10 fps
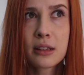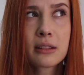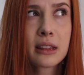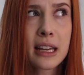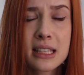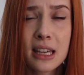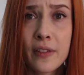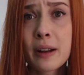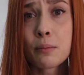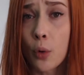Let's give
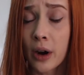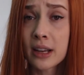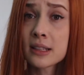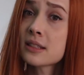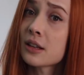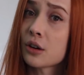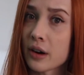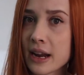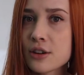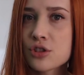it more
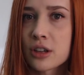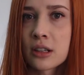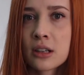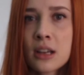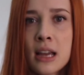consideration.